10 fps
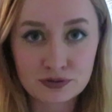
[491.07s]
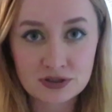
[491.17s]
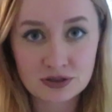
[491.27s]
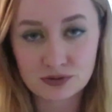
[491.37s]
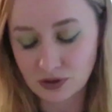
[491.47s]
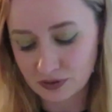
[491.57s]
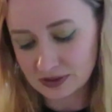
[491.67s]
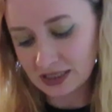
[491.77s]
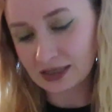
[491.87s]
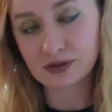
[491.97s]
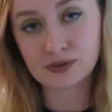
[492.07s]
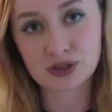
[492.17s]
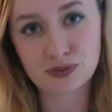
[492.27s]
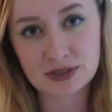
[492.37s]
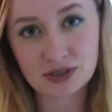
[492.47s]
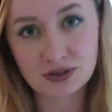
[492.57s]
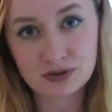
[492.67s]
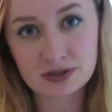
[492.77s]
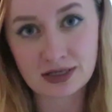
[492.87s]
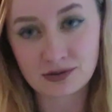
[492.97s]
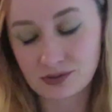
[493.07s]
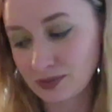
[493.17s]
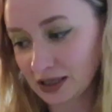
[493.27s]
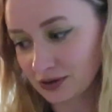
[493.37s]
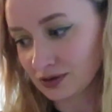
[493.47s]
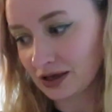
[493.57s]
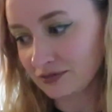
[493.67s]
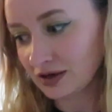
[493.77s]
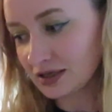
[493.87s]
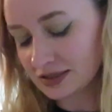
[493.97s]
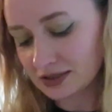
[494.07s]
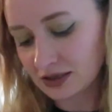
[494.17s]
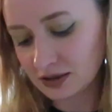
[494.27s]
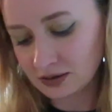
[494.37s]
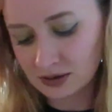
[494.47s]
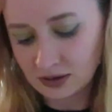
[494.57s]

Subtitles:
filter, you'll know exactly which one to use and it'll make your life easier.